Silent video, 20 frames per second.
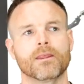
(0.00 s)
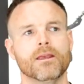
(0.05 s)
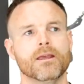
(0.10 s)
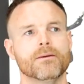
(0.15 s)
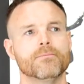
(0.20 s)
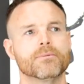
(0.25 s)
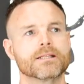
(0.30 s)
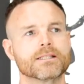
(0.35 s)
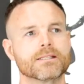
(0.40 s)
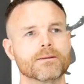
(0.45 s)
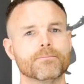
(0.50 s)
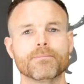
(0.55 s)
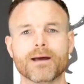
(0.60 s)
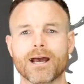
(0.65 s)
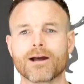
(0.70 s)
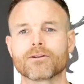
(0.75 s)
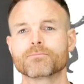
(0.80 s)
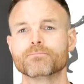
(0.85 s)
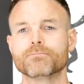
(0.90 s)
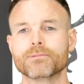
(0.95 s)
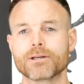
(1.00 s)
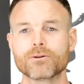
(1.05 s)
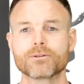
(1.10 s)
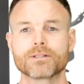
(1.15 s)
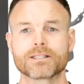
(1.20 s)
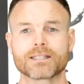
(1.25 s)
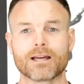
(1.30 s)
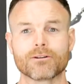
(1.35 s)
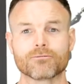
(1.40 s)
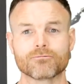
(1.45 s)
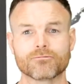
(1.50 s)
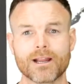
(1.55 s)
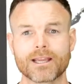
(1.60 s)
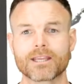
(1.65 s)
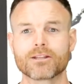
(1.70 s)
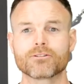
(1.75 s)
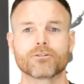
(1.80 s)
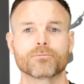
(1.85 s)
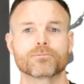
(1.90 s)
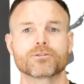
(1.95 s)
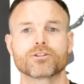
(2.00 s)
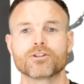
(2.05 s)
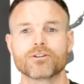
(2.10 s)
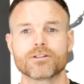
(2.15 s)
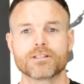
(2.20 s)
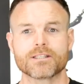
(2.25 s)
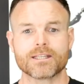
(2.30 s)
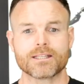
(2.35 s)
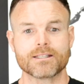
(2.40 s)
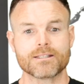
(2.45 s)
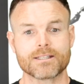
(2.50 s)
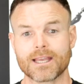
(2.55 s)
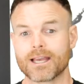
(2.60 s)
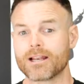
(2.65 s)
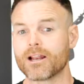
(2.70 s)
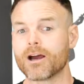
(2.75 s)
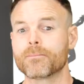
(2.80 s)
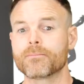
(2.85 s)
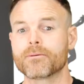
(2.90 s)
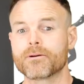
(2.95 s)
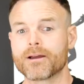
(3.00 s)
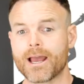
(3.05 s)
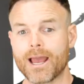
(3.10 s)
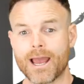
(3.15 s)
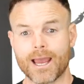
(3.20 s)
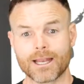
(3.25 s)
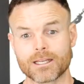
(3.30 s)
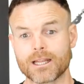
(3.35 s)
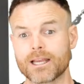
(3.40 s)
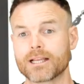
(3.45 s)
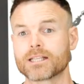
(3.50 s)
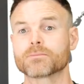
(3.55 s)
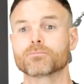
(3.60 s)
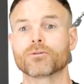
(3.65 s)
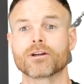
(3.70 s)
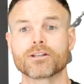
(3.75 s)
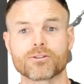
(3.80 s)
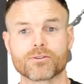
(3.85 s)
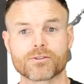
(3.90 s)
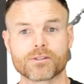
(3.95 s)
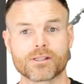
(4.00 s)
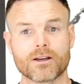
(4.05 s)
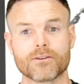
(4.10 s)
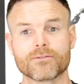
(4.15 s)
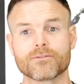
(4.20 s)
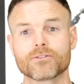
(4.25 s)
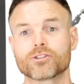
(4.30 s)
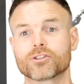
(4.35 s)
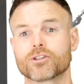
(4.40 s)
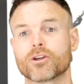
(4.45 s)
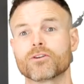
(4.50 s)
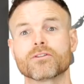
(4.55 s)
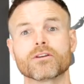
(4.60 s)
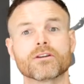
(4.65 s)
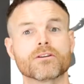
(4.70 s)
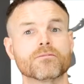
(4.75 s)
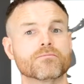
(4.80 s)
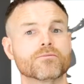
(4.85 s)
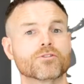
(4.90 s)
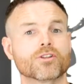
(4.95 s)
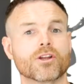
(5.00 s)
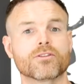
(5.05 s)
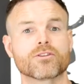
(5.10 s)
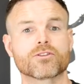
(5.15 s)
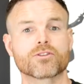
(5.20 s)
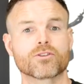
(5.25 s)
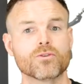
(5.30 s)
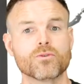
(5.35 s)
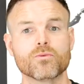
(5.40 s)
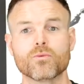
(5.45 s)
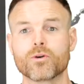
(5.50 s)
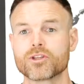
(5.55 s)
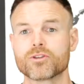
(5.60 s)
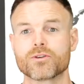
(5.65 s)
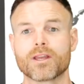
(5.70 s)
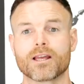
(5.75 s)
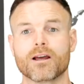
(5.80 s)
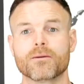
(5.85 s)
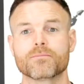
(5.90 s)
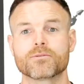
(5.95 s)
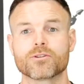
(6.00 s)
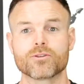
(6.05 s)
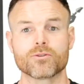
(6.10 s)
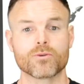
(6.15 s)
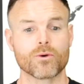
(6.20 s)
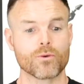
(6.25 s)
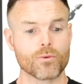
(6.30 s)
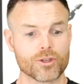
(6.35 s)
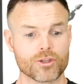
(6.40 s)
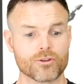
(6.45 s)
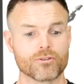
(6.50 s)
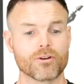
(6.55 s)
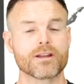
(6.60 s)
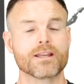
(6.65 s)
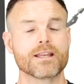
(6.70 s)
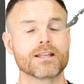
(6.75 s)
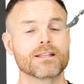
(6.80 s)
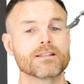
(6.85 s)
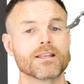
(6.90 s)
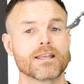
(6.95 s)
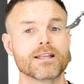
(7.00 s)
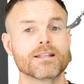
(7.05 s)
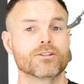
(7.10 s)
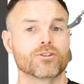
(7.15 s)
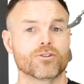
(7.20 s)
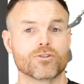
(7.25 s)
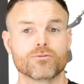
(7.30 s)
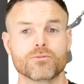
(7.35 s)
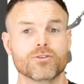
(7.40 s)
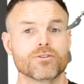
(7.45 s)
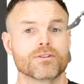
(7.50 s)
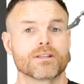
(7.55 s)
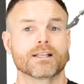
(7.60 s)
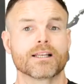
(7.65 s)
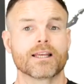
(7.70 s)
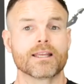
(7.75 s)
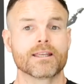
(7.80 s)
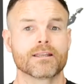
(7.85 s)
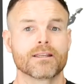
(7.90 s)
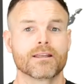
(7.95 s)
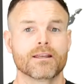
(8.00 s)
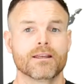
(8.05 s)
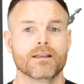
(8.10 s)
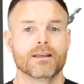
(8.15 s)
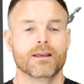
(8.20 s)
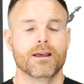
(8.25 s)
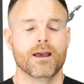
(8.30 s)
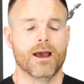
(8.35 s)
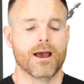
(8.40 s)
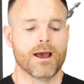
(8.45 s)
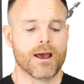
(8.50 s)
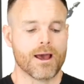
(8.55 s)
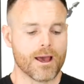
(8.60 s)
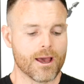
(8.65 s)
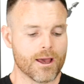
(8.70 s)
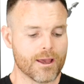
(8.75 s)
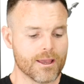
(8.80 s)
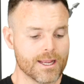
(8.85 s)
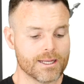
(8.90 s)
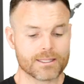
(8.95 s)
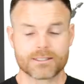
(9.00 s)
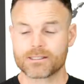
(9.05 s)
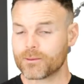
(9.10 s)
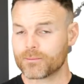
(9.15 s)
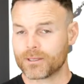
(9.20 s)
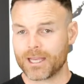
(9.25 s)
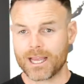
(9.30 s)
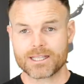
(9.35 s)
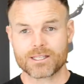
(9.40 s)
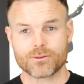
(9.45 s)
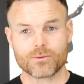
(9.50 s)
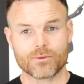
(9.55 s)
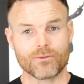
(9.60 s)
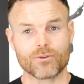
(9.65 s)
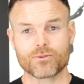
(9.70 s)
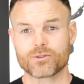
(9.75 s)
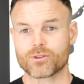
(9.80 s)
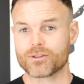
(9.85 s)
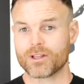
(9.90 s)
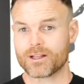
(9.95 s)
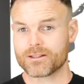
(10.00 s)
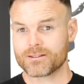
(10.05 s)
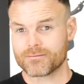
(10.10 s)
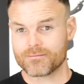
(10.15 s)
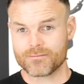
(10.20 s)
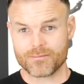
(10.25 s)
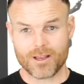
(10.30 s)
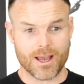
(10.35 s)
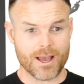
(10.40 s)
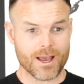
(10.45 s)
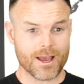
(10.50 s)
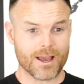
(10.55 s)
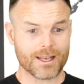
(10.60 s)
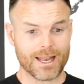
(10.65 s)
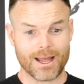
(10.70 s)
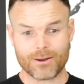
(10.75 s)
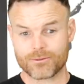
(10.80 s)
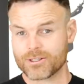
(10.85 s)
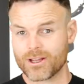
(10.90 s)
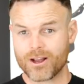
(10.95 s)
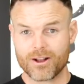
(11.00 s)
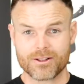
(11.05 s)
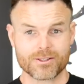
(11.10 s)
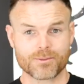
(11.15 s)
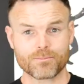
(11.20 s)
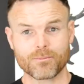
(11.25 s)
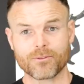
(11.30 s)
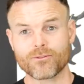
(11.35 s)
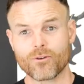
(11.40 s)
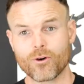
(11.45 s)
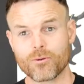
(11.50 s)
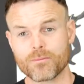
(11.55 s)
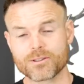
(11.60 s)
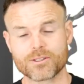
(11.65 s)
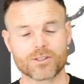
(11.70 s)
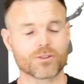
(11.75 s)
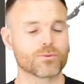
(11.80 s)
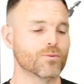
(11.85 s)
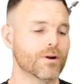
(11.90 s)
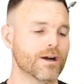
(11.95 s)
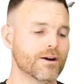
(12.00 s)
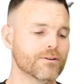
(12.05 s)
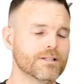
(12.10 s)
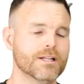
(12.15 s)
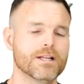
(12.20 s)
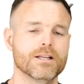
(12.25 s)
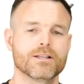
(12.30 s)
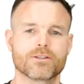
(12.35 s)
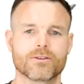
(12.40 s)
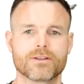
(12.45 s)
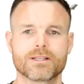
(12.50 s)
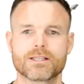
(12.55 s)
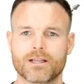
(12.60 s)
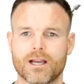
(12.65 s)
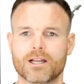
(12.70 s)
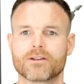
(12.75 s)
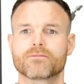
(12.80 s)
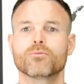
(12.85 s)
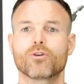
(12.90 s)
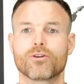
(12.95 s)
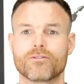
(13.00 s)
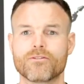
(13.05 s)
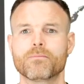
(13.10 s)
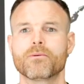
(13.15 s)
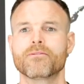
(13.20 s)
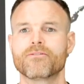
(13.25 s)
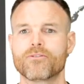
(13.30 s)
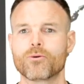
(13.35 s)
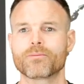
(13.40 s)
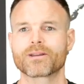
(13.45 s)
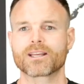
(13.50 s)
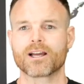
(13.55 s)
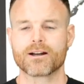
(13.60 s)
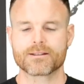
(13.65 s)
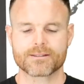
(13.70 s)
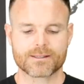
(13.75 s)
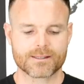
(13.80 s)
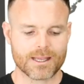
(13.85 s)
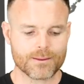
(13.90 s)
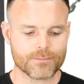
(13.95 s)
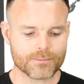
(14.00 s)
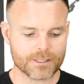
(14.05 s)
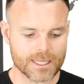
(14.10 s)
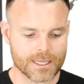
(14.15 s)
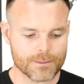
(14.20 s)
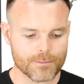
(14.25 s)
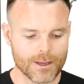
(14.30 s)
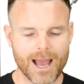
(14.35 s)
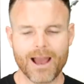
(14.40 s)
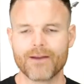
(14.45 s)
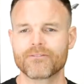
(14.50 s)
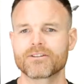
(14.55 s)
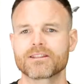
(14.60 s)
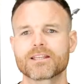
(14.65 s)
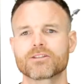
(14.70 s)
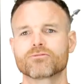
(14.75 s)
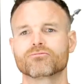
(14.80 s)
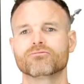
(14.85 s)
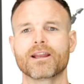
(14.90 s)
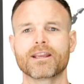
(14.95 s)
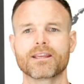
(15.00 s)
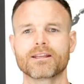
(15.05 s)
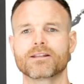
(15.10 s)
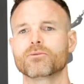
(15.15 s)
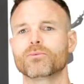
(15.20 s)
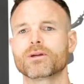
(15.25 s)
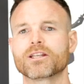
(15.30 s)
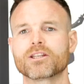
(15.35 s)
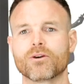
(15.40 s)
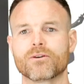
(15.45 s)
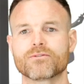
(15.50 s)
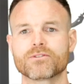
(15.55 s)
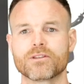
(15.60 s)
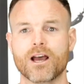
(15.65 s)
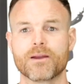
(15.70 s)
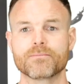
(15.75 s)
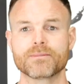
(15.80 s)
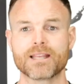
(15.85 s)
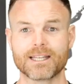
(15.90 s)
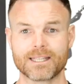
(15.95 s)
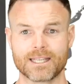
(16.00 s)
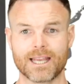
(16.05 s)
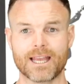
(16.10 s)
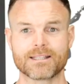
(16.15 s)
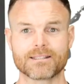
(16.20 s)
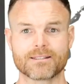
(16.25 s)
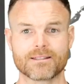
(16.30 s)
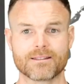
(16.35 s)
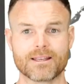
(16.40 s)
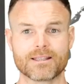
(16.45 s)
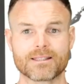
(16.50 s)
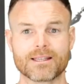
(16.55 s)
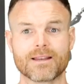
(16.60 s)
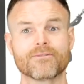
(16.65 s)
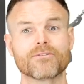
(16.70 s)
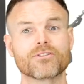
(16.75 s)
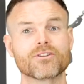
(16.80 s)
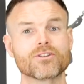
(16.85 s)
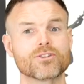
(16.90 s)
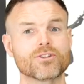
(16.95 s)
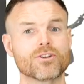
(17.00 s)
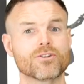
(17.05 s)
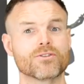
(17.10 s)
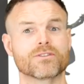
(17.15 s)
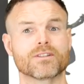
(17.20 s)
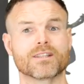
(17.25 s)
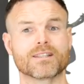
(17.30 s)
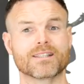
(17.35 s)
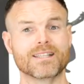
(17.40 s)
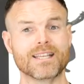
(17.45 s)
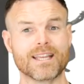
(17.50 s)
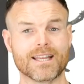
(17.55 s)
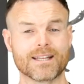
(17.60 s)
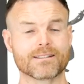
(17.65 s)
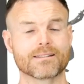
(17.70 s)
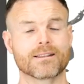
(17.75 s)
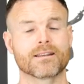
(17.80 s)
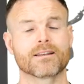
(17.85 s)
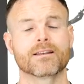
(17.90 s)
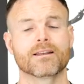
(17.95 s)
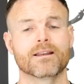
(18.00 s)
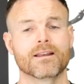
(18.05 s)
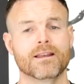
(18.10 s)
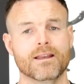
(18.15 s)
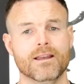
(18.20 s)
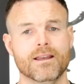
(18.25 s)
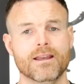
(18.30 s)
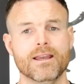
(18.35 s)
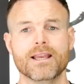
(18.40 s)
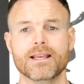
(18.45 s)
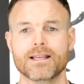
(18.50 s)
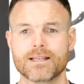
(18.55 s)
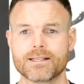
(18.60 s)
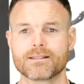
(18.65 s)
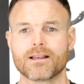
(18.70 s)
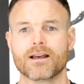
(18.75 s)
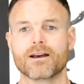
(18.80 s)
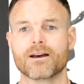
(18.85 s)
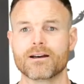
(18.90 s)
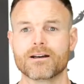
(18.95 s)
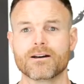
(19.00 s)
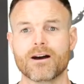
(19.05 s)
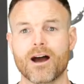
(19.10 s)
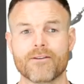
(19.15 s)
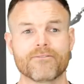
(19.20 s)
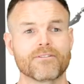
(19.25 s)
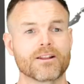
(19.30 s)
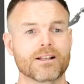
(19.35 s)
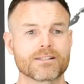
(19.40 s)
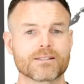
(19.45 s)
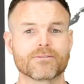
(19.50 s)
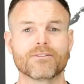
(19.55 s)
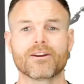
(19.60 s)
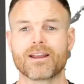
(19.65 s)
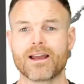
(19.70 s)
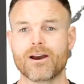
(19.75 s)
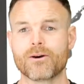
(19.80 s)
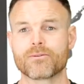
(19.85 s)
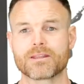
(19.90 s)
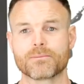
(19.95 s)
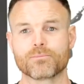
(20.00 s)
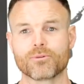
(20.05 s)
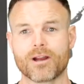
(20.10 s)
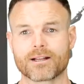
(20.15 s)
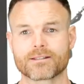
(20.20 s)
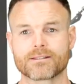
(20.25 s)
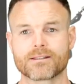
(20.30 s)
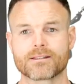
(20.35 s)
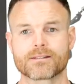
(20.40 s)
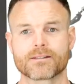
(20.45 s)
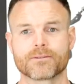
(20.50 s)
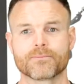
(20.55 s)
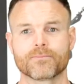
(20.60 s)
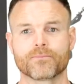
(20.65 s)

But it's about building that regular opportunity to get up and express yourself, show the school what you get up to or what you're into musically. In some cases we've also done allowed dance performers as well, so it's kind of more of a performing arts assembly. But having this regular window of time dedicated to this and for the students to see it is, I feel, is a very healthy practice.